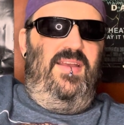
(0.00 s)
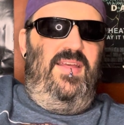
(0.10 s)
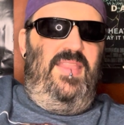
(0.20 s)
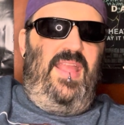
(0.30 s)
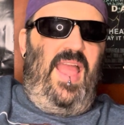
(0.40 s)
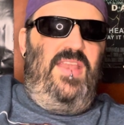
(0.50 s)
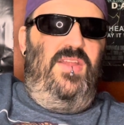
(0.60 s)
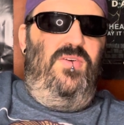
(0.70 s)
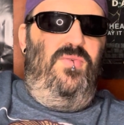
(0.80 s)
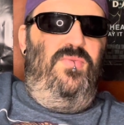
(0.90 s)
like, I
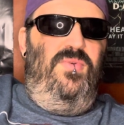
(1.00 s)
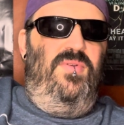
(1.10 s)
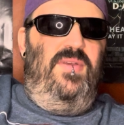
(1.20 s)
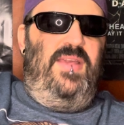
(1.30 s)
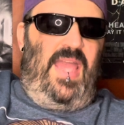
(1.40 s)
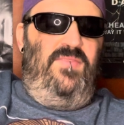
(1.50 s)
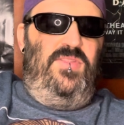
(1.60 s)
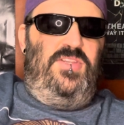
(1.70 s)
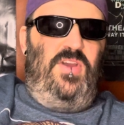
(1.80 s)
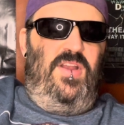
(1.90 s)
know kind of what
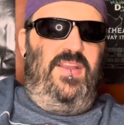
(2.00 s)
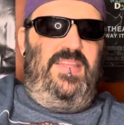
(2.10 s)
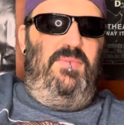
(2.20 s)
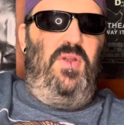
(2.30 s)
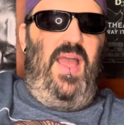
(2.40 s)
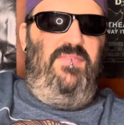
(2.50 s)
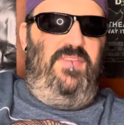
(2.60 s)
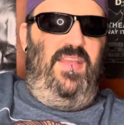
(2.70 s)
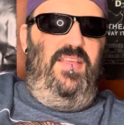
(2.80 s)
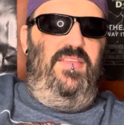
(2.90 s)
the target
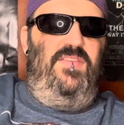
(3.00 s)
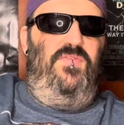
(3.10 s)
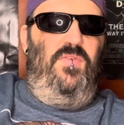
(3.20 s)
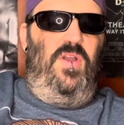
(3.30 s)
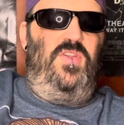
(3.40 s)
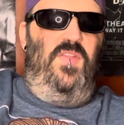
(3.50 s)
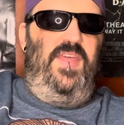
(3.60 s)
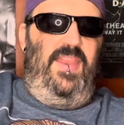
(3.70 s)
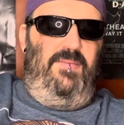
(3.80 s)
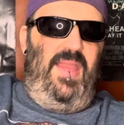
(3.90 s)
demographic is for adult
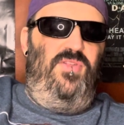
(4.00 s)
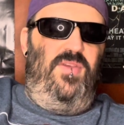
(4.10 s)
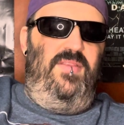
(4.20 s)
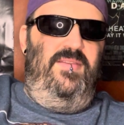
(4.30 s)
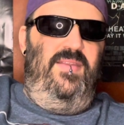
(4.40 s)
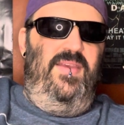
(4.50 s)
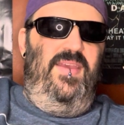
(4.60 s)
animation.